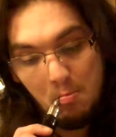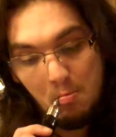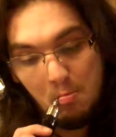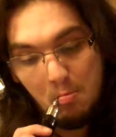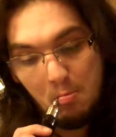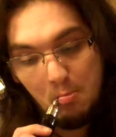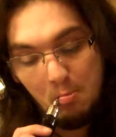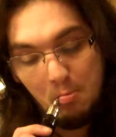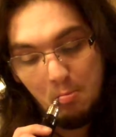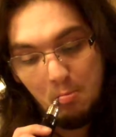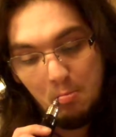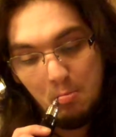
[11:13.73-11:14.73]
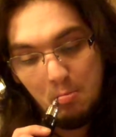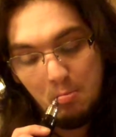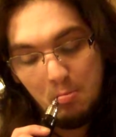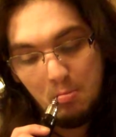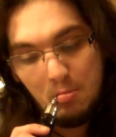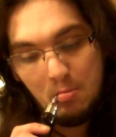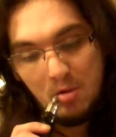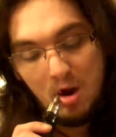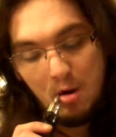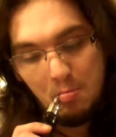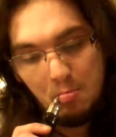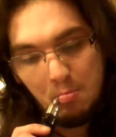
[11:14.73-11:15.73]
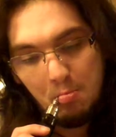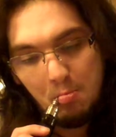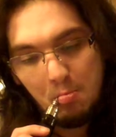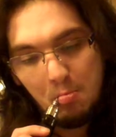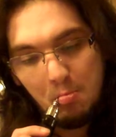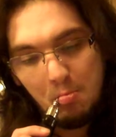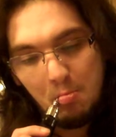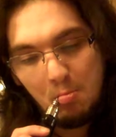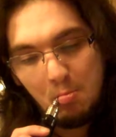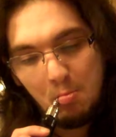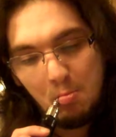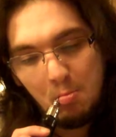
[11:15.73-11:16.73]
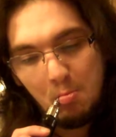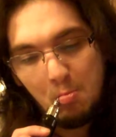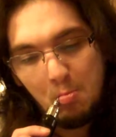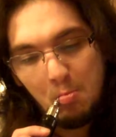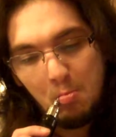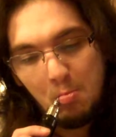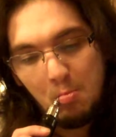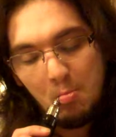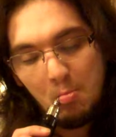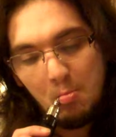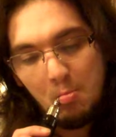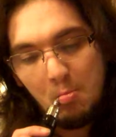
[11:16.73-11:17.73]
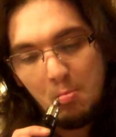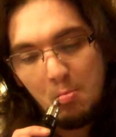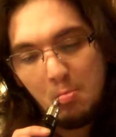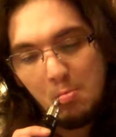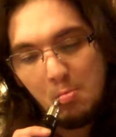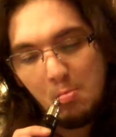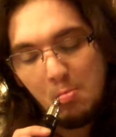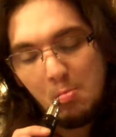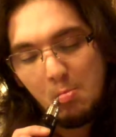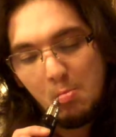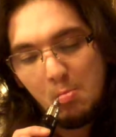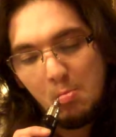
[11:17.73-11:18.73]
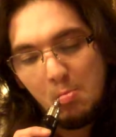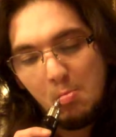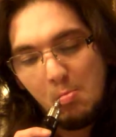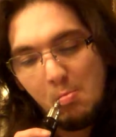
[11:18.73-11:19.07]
Nobody speaks.